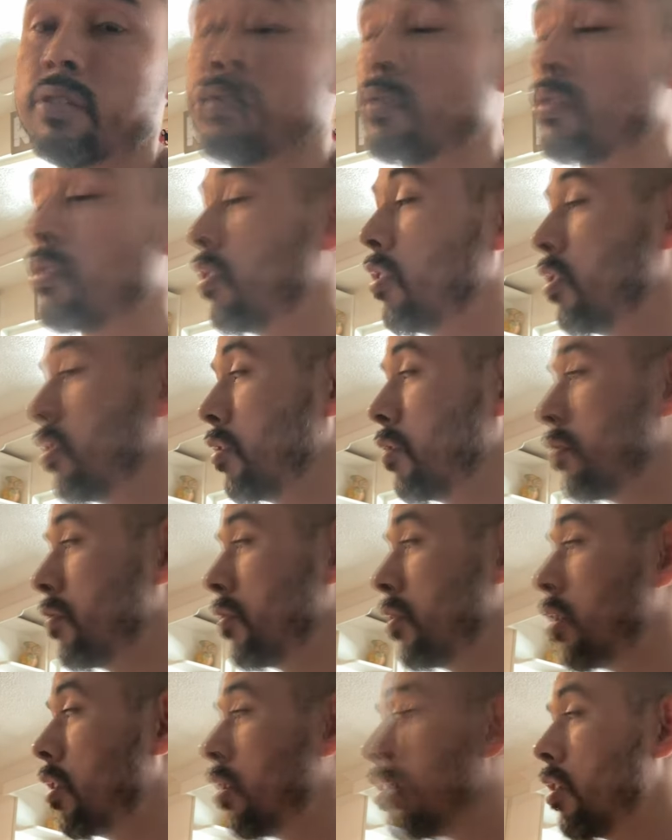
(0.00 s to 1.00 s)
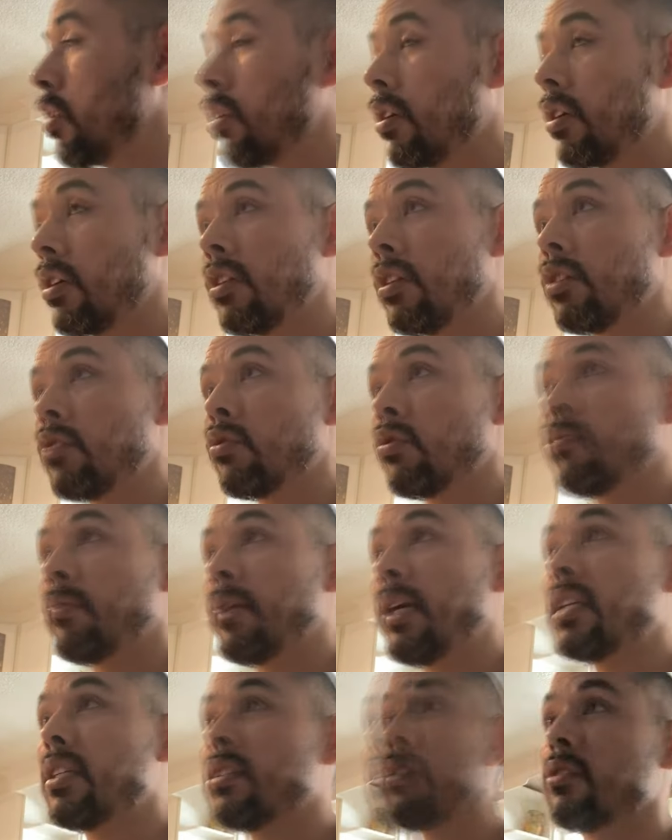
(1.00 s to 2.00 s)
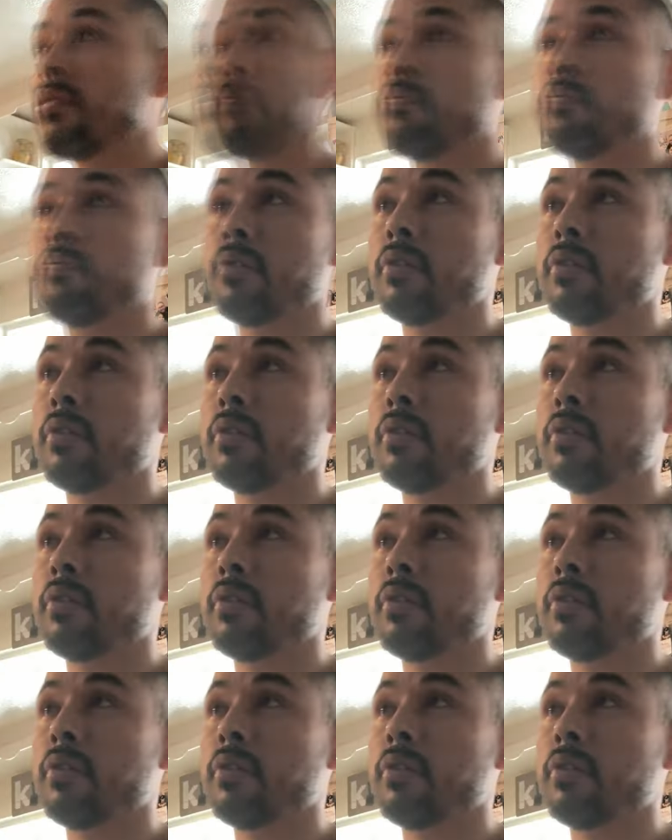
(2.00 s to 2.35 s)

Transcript: So all the initial matches,